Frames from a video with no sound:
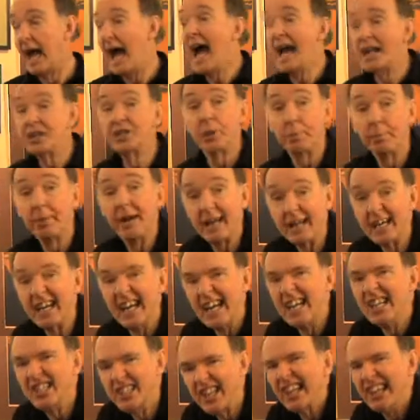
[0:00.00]
And Geppetto,
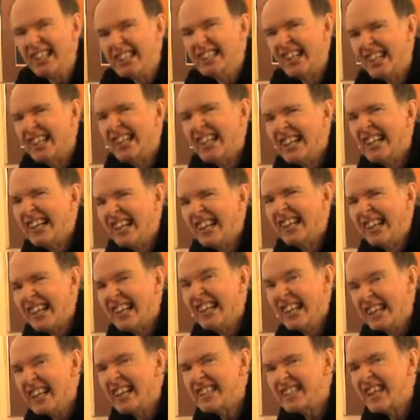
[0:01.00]
he said,
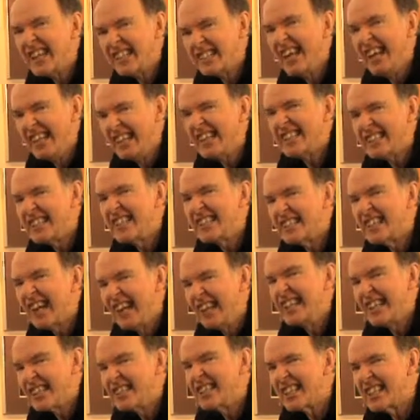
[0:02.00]
yes,
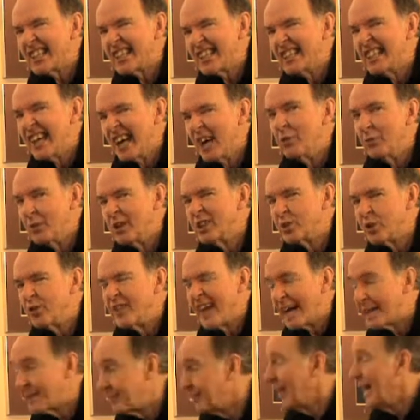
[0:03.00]
King, we'll do
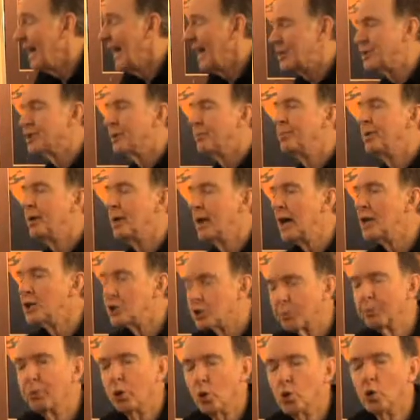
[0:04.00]
that. And
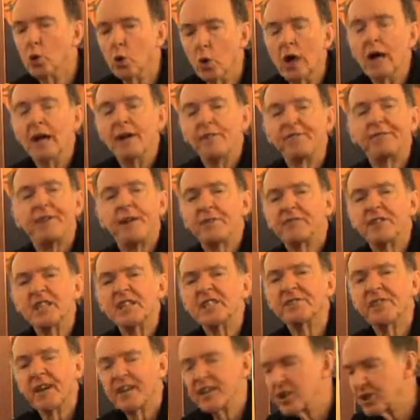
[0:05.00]
Chupungu fluffed
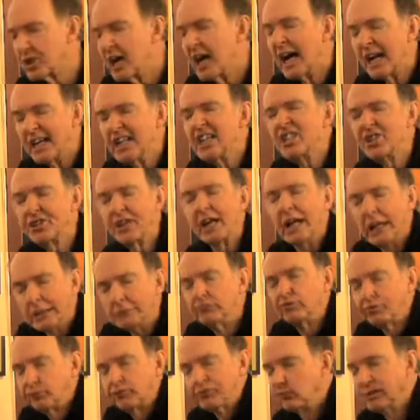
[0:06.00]
his feathers and he said,
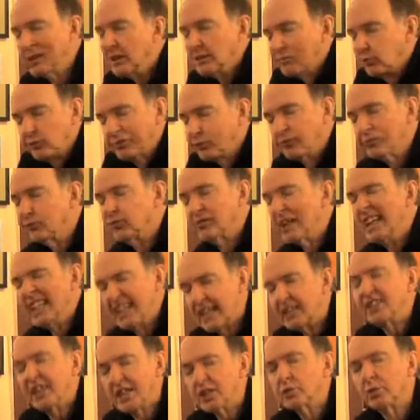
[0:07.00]

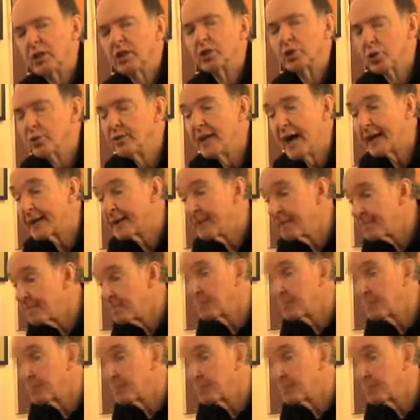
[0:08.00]
yes, we'll do that.